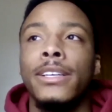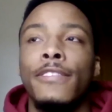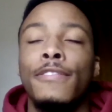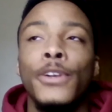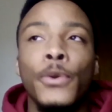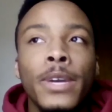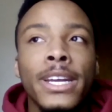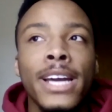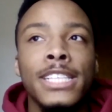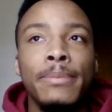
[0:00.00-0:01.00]
Fluently,
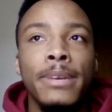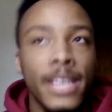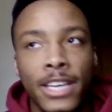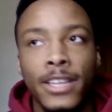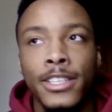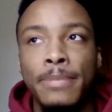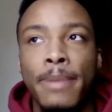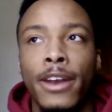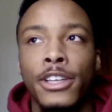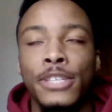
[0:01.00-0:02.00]
I speak English,
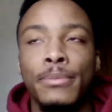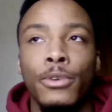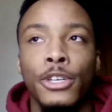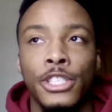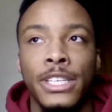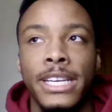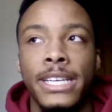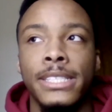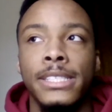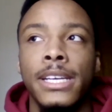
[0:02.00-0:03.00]
Spanish, and
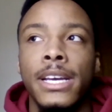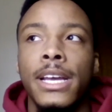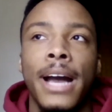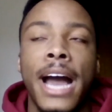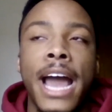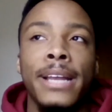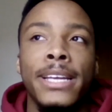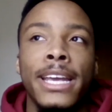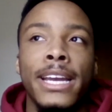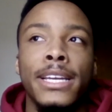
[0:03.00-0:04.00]
Portuguese. I
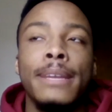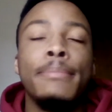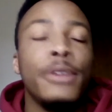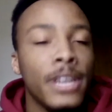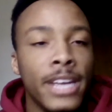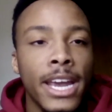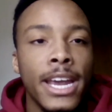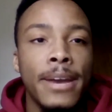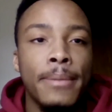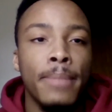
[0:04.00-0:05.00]
can communicate
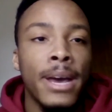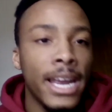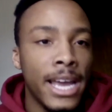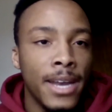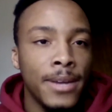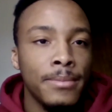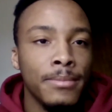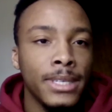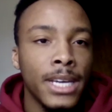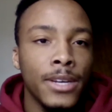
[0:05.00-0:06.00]
in Malayalam,
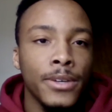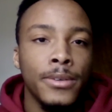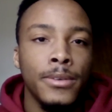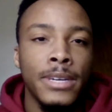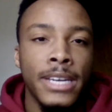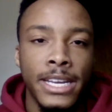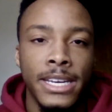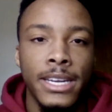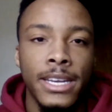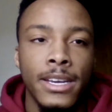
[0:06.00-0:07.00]
Telugu, and
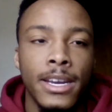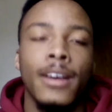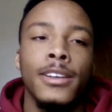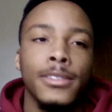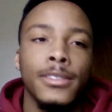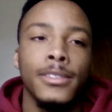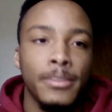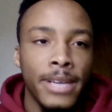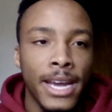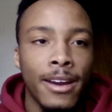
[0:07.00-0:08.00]
Hindi, and I also
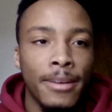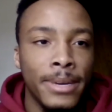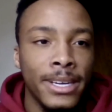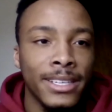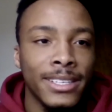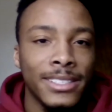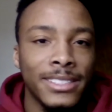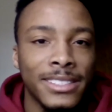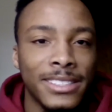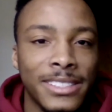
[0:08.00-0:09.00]
speak Arabic.
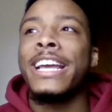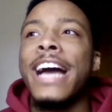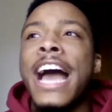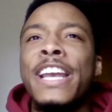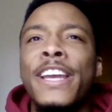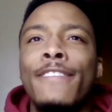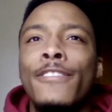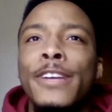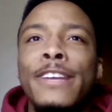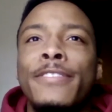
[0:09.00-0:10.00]
I never
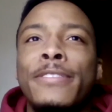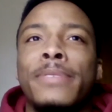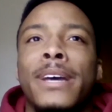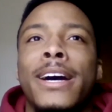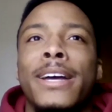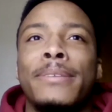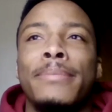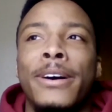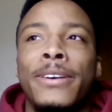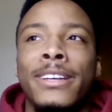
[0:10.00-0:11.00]
even thought
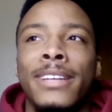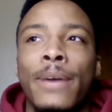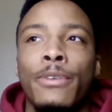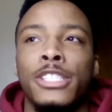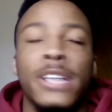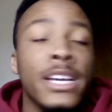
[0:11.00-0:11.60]
about a language like